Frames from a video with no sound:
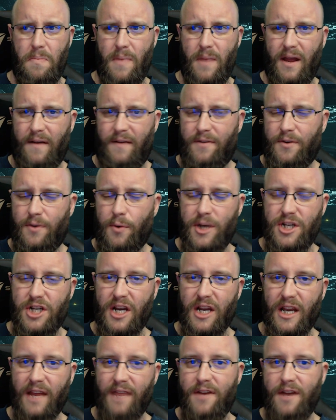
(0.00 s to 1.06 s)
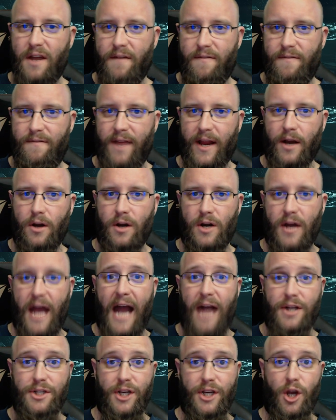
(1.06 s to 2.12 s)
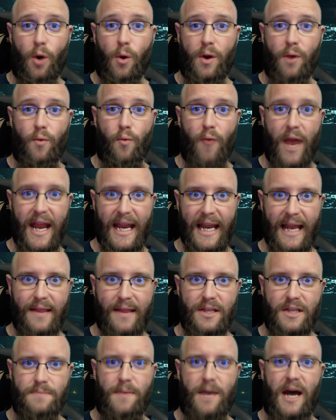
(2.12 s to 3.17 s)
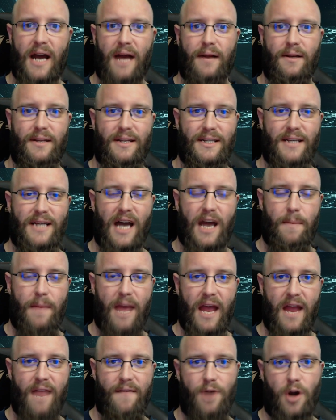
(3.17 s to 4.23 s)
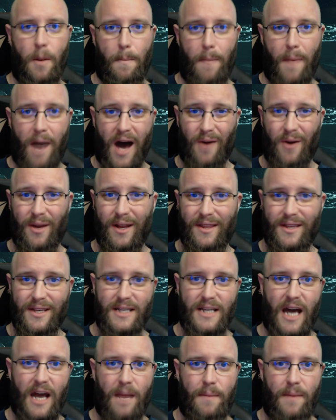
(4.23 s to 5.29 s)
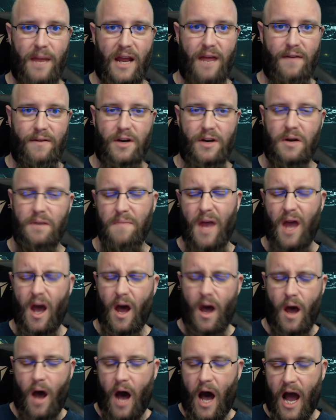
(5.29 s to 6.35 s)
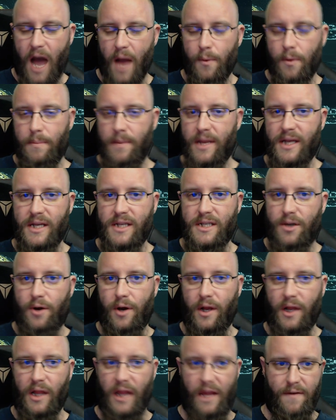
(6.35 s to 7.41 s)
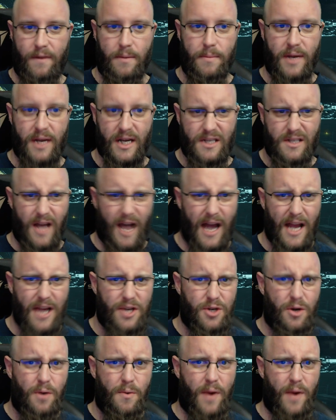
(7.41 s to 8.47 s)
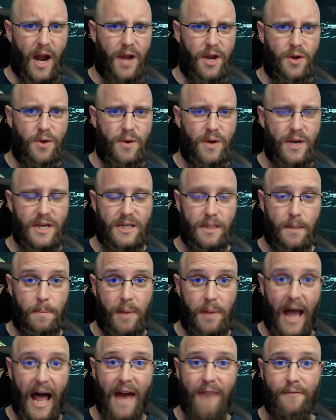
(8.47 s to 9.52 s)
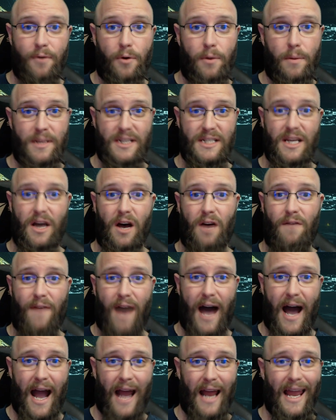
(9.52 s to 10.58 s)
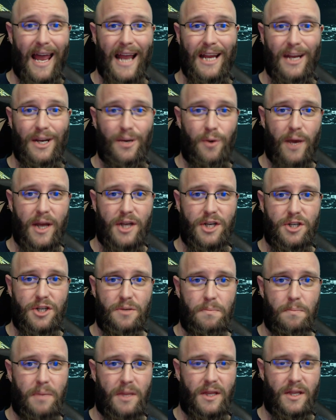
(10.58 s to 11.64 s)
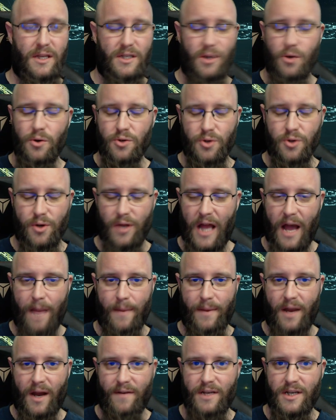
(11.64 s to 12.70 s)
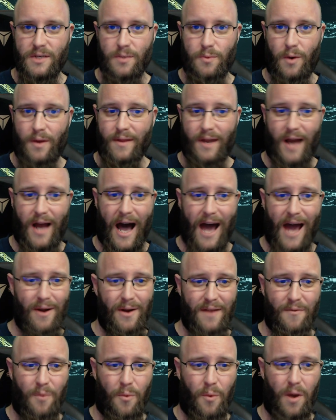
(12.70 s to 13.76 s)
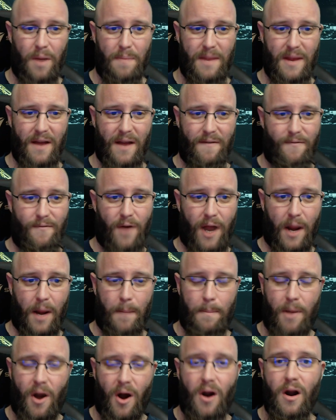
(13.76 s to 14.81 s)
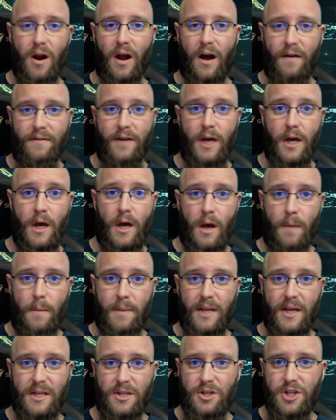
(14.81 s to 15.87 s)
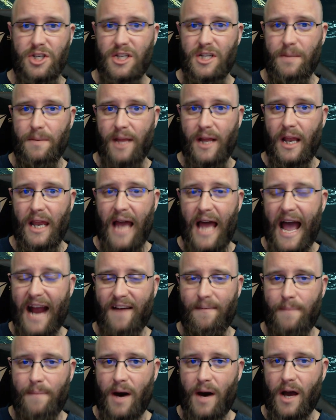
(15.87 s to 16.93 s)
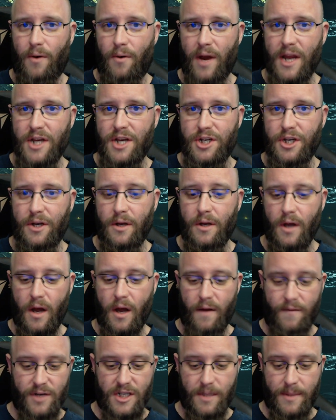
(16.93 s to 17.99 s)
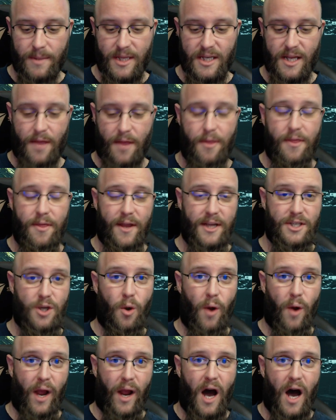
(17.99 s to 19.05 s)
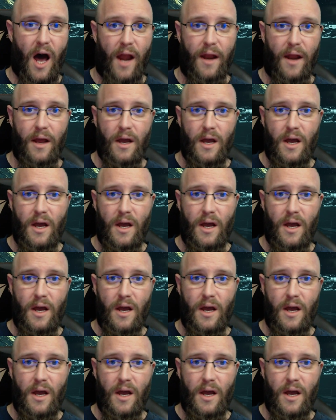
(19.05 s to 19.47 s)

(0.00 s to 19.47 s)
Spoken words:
If Twitch had lifted a finger to actually go and regulate this kind of behavior or moderate this kind of behavior, I wouldn't be considering leaving because I enjoy what I do, and as a platform itself, I like Twitch, but the social climate of it is one that I don't even want to be a frickin' part of, because there's just simply a lack of moderation for some of these other things going on.